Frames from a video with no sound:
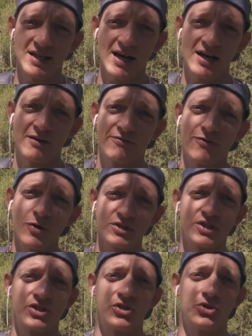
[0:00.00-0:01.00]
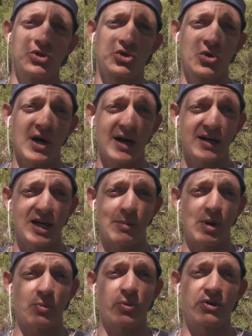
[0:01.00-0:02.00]
that it forces you to try and
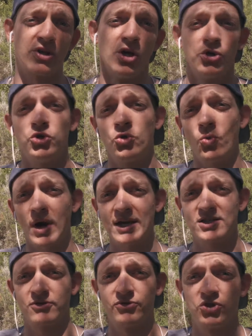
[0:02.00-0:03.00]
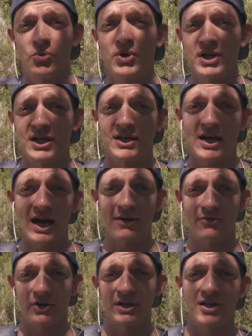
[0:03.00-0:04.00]
come up with new ways of doing it
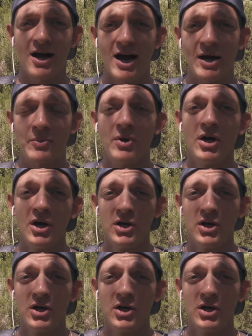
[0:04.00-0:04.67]
every time